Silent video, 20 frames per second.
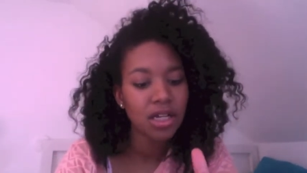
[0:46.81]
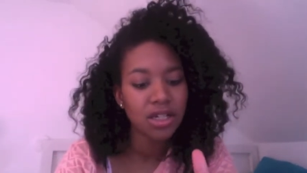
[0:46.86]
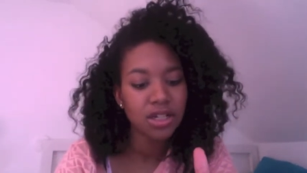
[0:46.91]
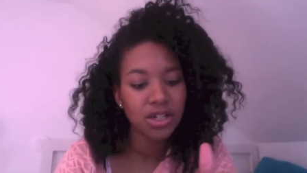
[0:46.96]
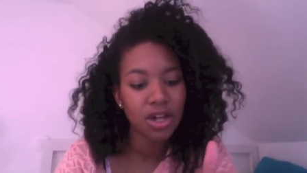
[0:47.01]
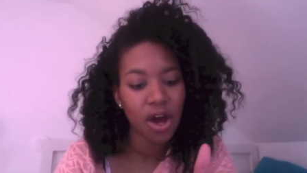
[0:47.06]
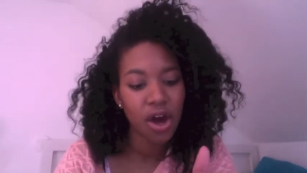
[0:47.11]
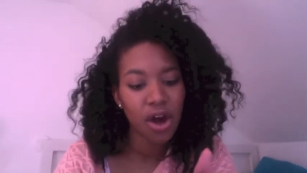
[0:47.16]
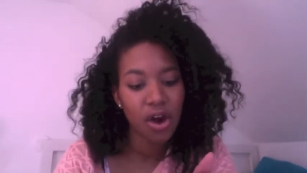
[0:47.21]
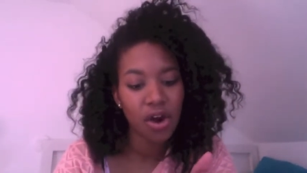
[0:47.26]

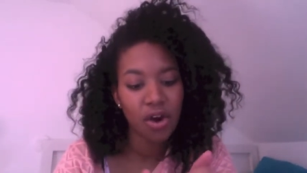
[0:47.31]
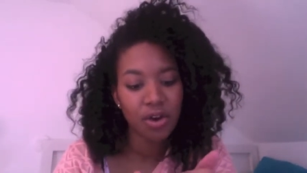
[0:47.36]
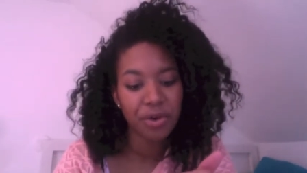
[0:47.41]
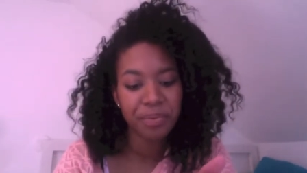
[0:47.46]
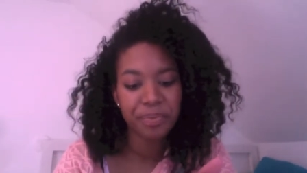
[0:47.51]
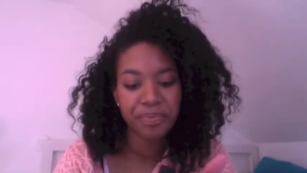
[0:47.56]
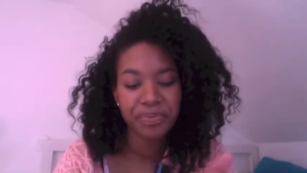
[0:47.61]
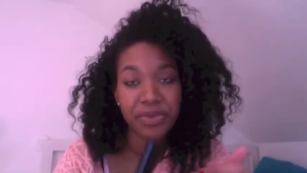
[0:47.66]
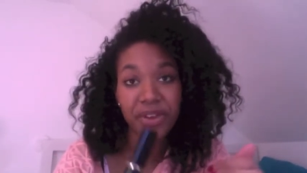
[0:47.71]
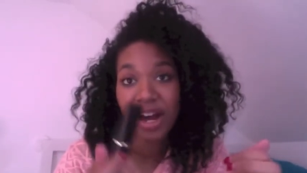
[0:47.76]
So
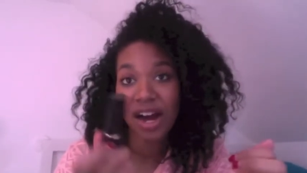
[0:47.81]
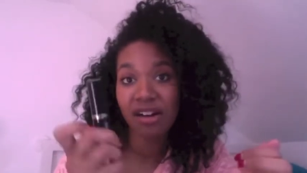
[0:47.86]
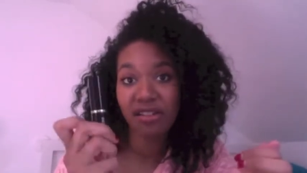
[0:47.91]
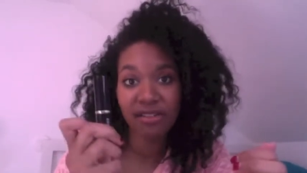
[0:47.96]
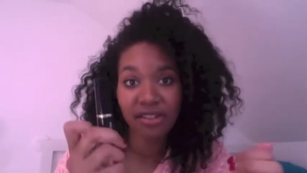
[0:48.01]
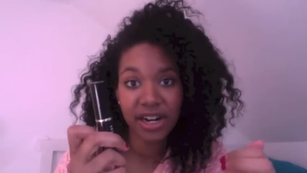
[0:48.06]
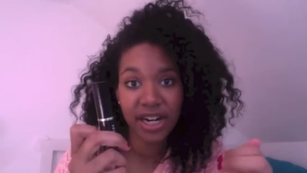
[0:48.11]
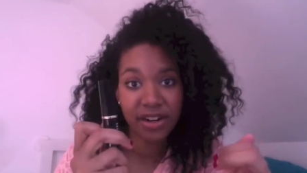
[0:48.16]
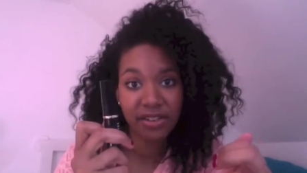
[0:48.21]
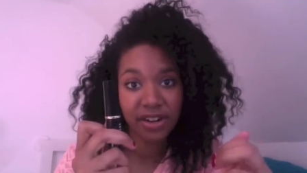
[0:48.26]
I
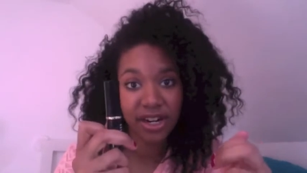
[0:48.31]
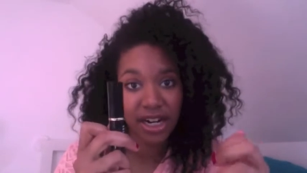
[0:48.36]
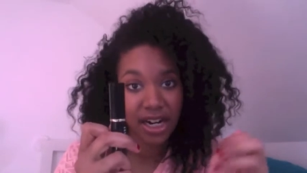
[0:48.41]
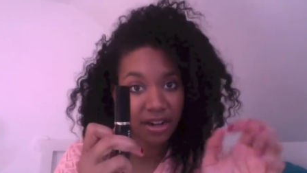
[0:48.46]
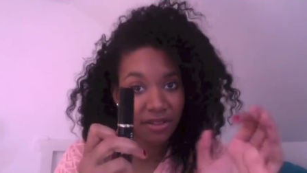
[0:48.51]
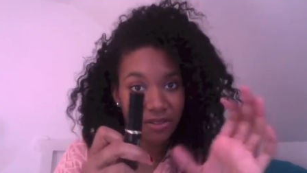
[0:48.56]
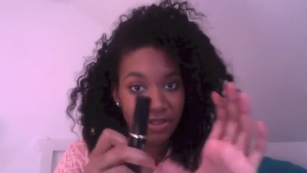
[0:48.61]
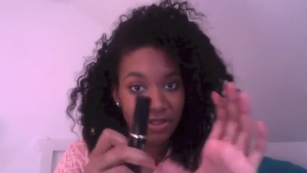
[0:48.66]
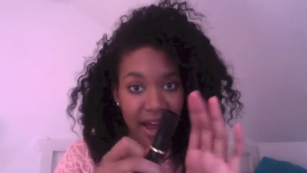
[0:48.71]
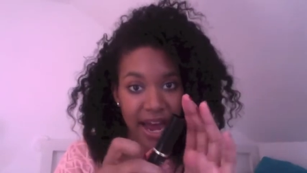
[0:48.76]
really
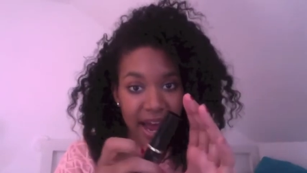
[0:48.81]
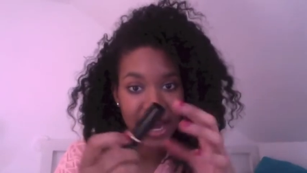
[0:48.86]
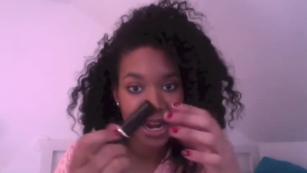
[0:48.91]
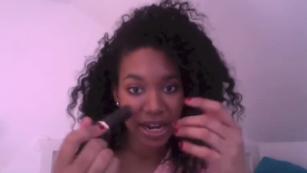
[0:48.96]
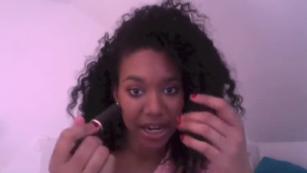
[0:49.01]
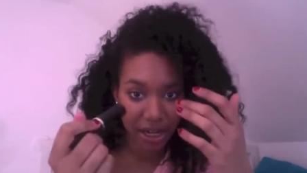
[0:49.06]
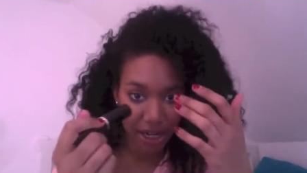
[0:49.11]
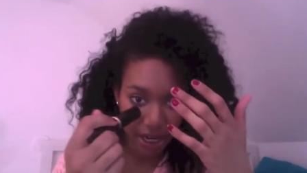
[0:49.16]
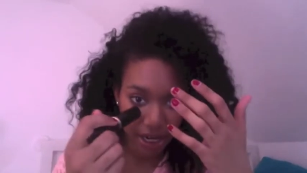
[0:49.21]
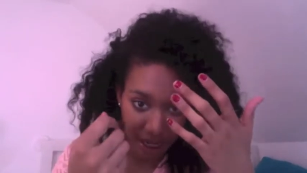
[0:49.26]
love that,
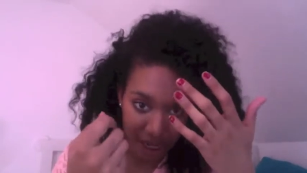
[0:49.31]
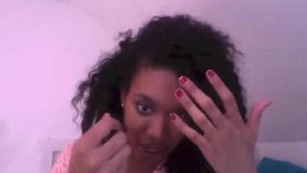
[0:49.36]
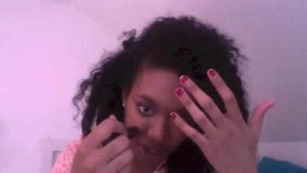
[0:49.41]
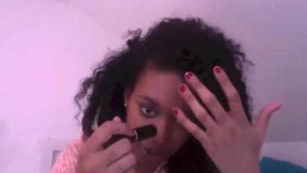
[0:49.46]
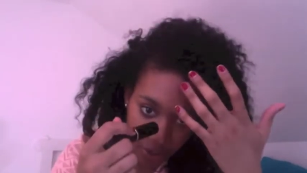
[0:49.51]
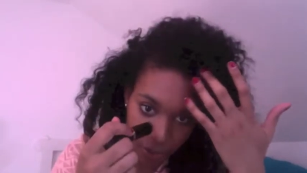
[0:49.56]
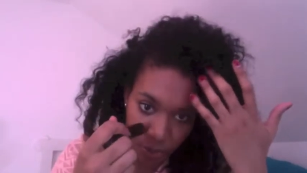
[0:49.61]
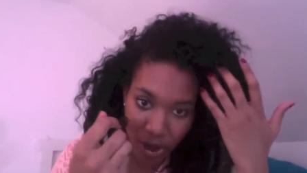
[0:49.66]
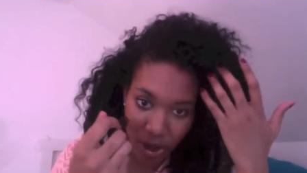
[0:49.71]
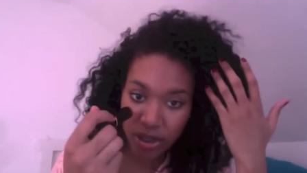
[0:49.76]
and it
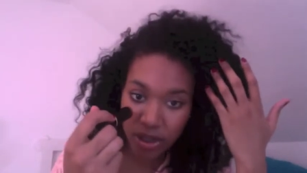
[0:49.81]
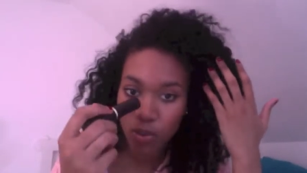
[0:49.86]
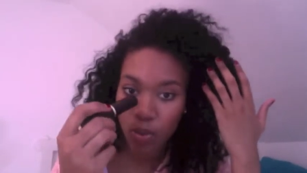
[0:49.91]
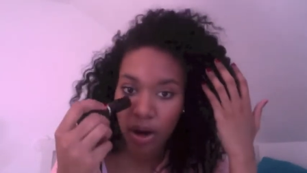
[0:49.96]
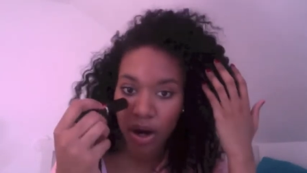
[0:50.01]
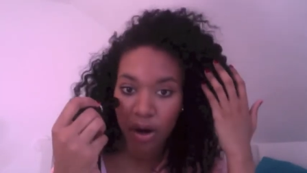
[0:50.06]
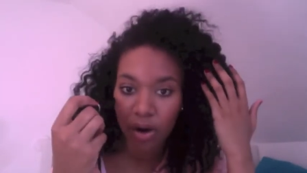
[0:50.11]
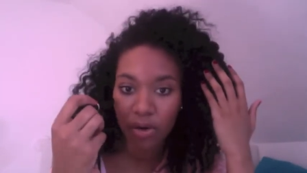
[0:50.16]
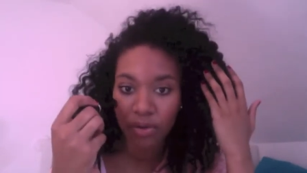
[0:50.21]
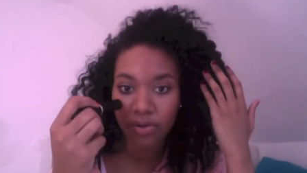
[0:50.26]
works
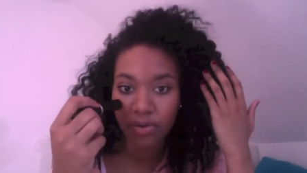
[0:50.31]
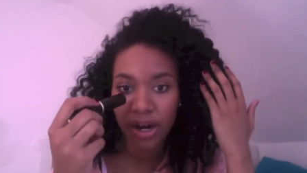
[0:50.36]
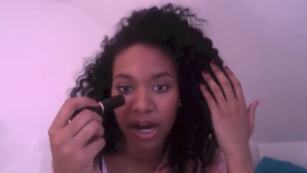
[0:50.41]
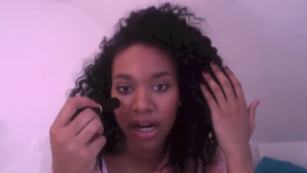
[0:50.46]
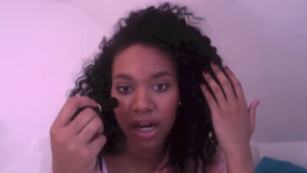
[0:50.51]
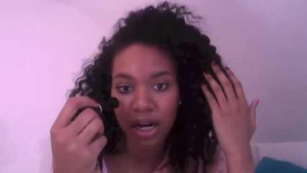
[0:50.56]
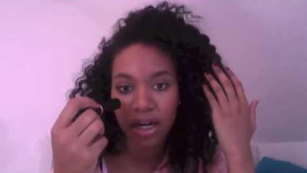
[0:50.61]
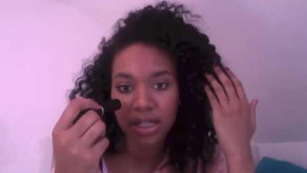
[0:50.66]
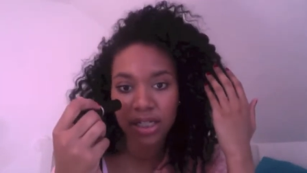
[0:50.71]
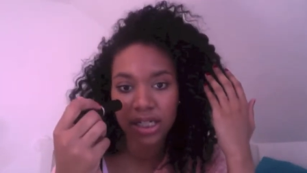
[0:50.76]
well for
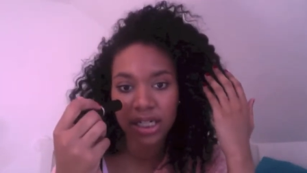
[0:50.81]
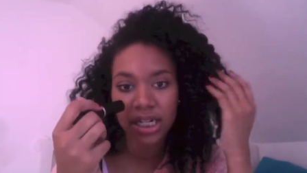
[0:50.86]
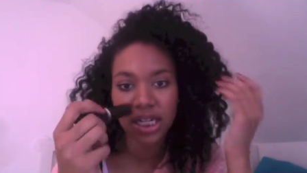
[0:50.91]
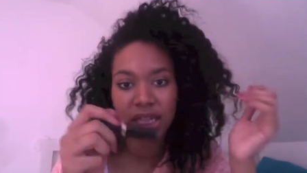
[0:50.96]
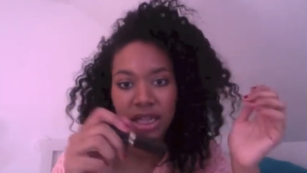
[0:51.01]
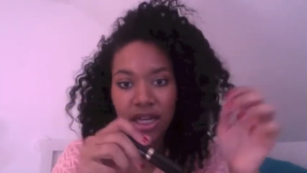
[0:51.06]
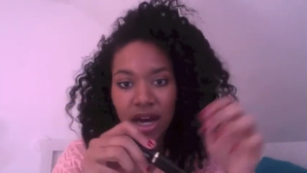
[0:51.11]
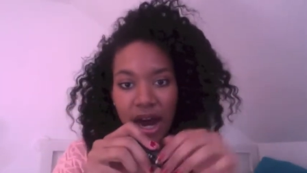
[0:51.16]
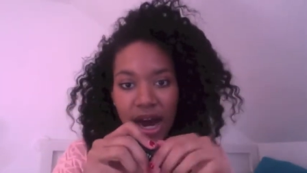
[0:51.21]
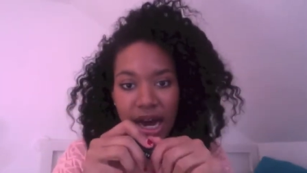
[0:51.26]
like
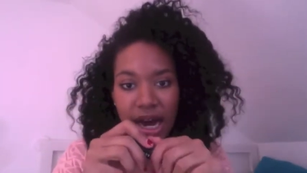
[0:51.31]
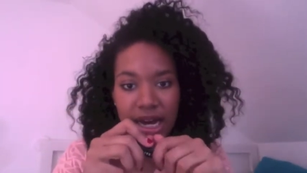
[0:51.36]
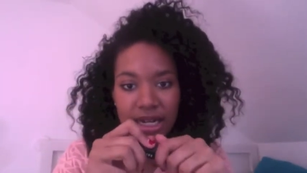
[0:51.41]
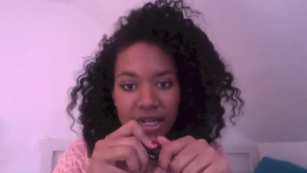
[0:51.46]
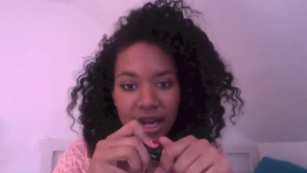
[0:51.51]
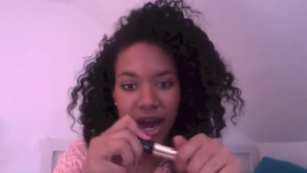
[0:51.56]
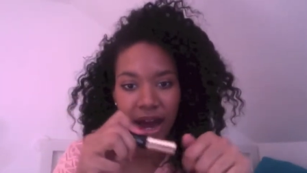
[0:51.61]
underneath the eyes.